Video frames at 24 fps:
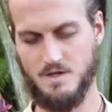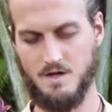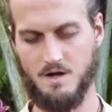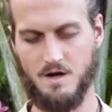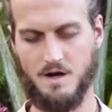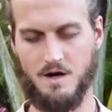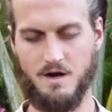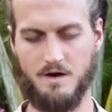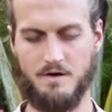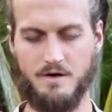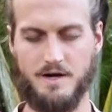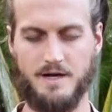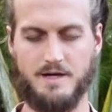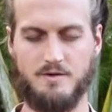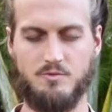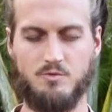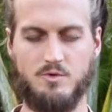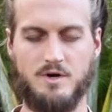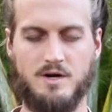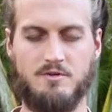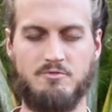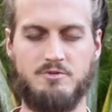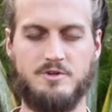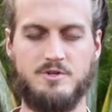All right,
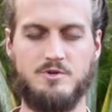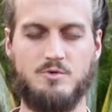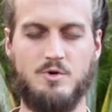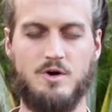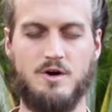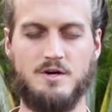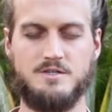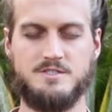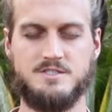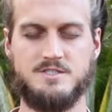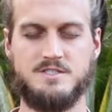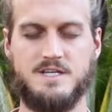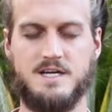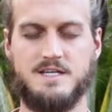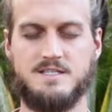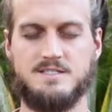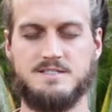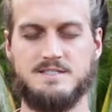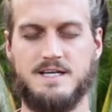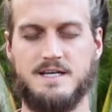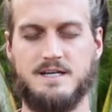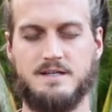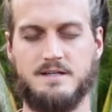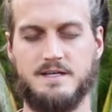wherever you are, just kind of
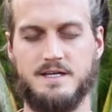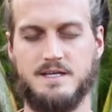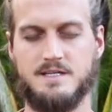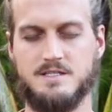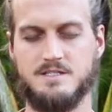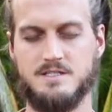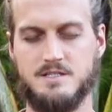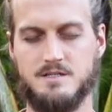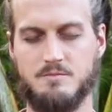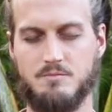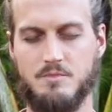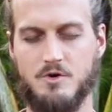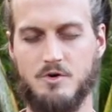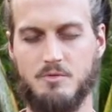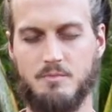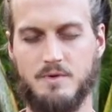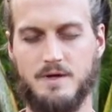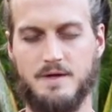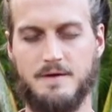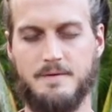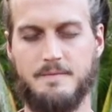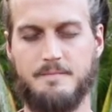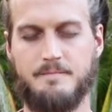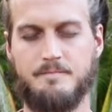settling into the
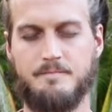moment.